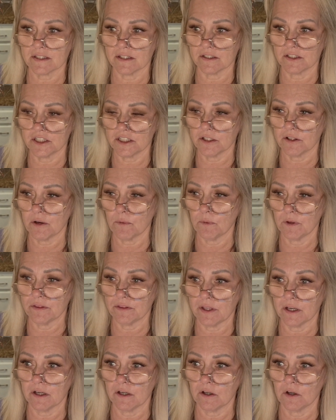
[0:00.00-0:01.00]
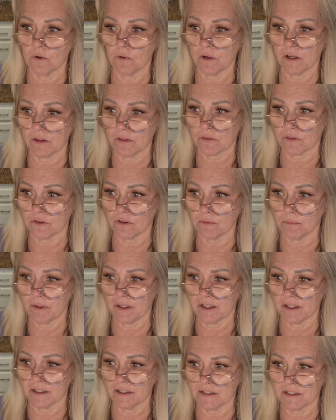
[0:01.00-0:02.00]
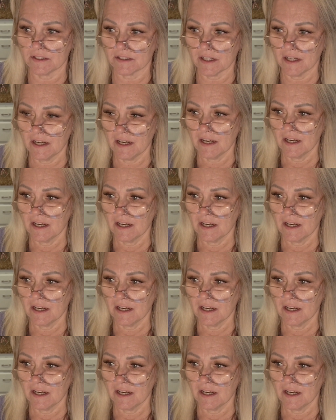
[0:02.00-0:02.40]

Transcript: They're sharing what they're going through, because